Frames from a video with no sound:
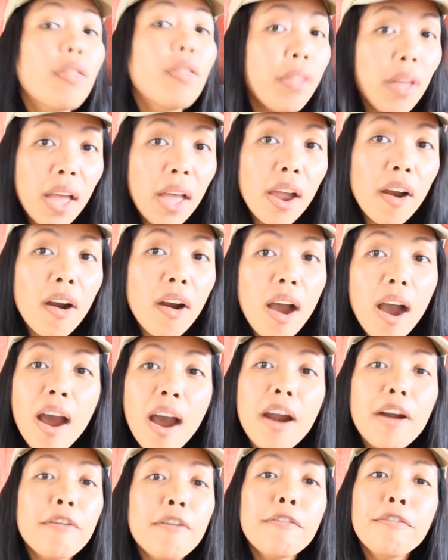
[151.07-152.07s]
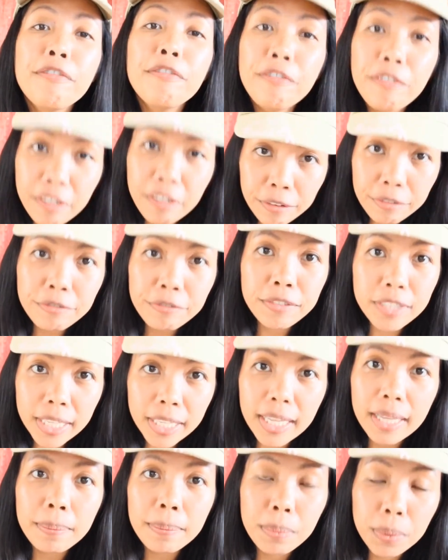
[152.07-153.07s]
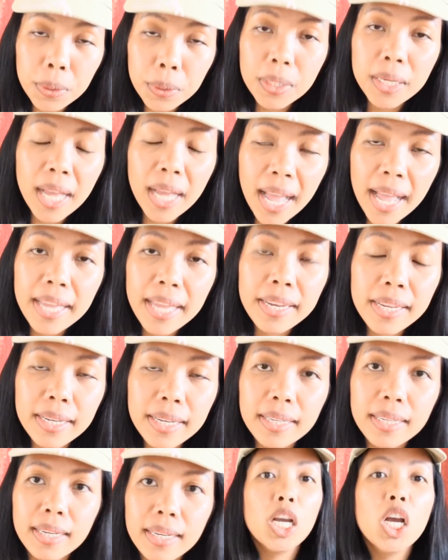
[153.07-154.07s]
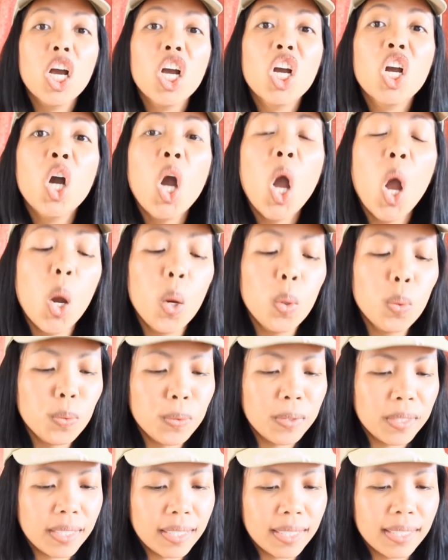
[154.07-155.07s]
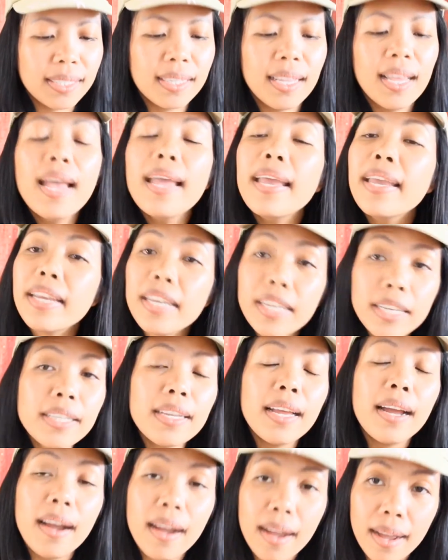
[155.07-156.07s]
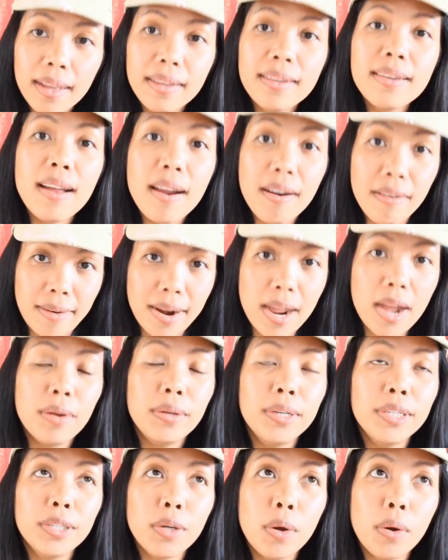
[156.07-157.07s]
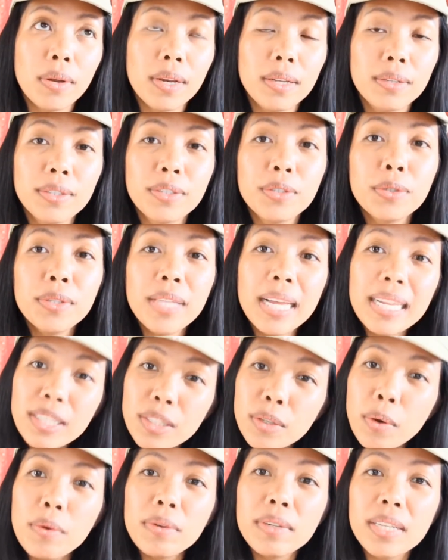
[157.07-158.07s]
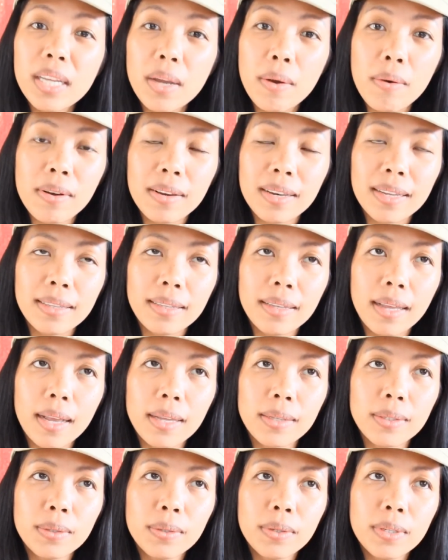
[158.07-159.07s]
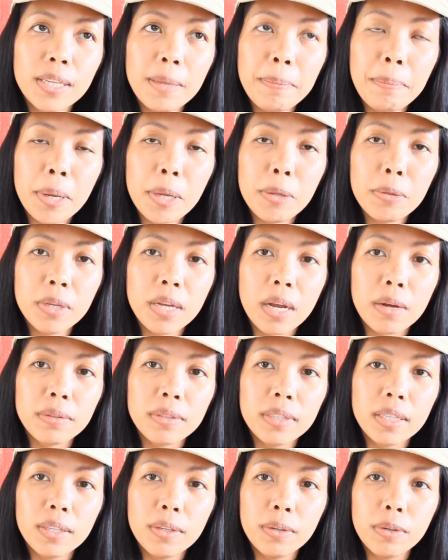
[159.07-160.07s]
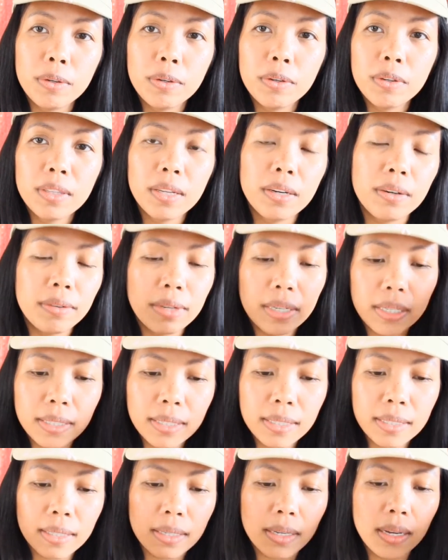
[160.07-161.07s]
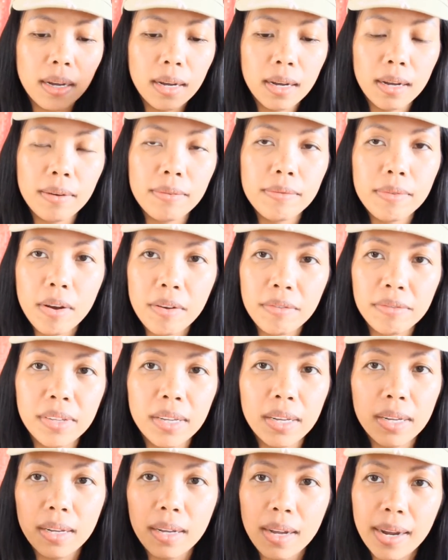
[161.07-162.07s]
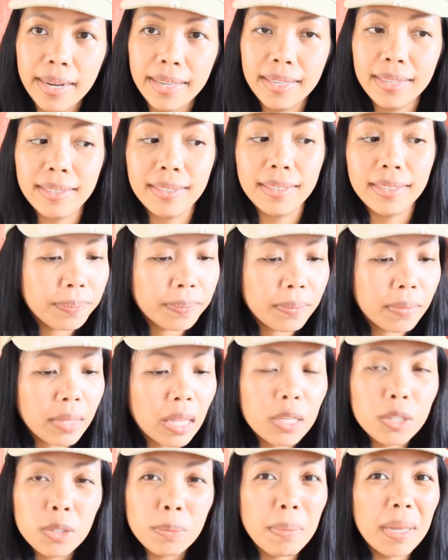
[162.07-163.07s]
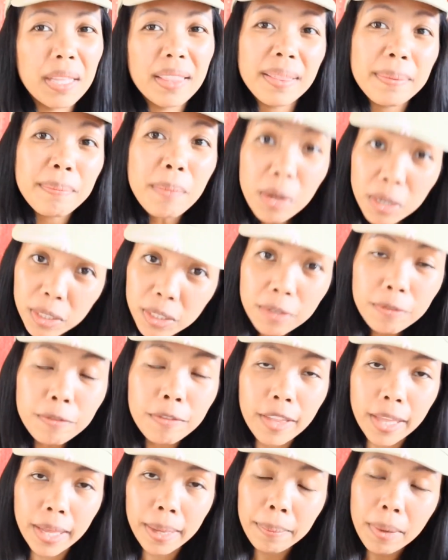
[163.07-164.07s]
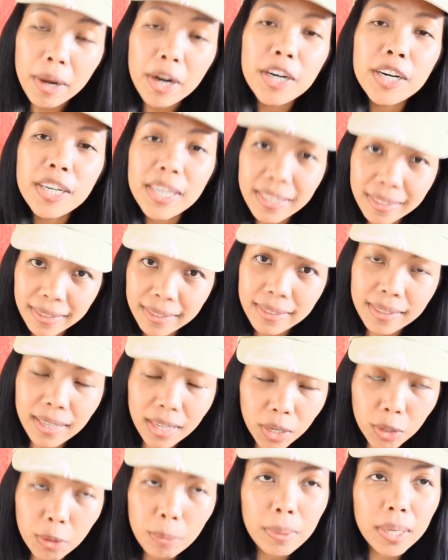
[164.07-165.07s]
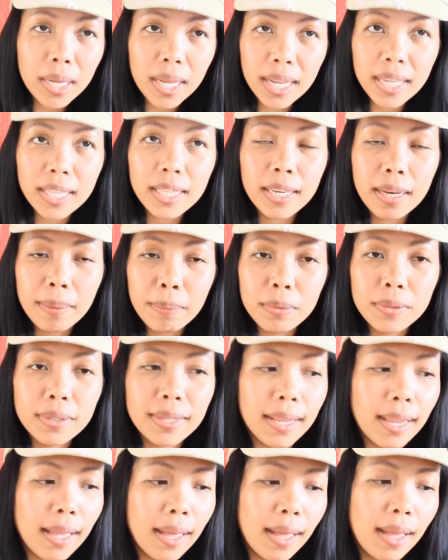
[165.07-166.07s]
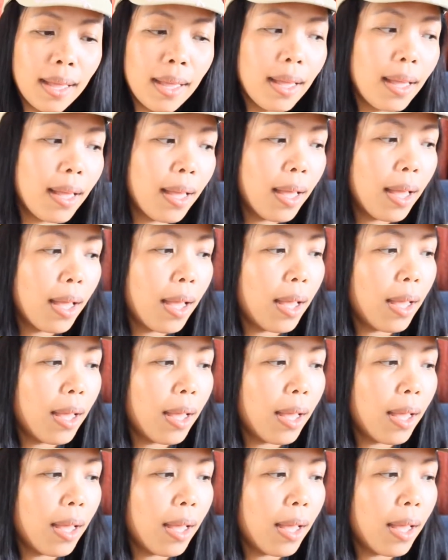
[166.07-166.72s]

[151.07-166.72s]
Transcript: There are 50 volcanic cones in and around Auckland. So that's only Auckland, guys. So hindi pa yun counted yung the rest of the island. But most of them are extinct. Kumusta na po sila?